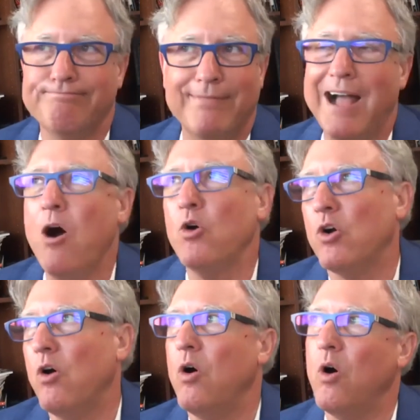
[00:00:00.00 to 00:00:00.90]

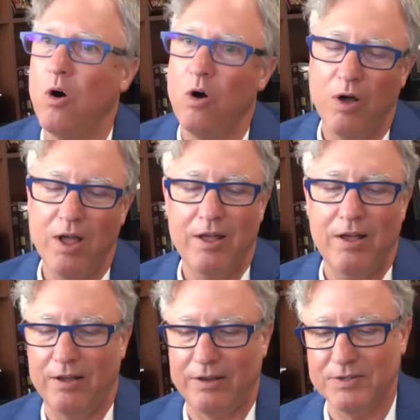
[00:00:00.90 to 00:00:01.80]
alcohol
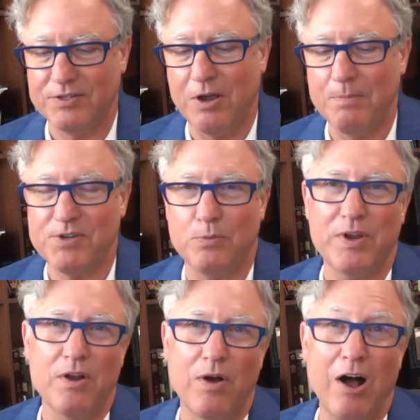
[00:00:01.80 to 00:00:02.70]
consumption. We
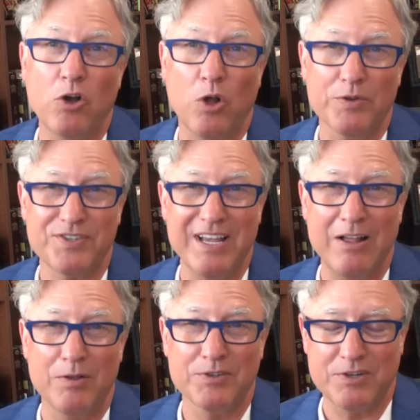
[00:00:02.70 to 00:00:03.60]
know alcohol
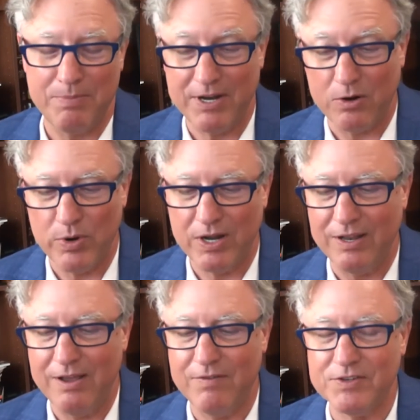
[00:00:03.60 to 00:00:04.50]
sells, depending on where you
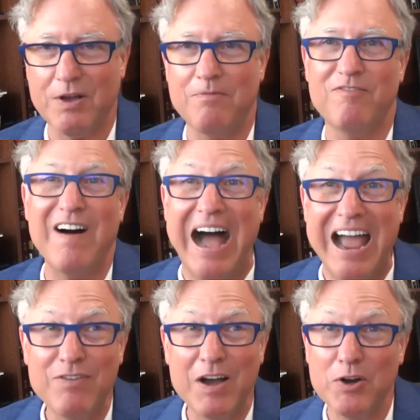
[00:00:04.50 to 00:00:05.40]
live, it's up
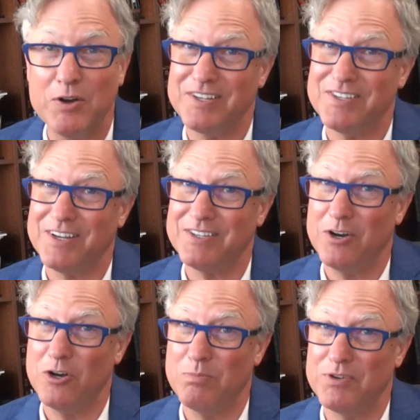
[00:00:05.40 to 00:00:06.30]
500 to
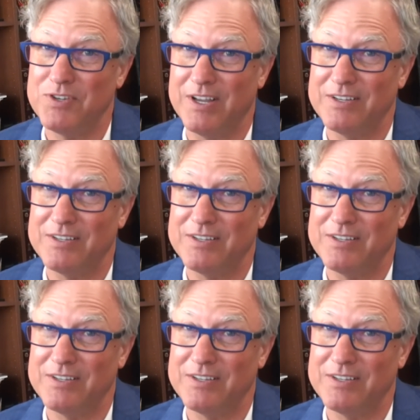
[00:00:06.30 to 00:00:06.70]
600%.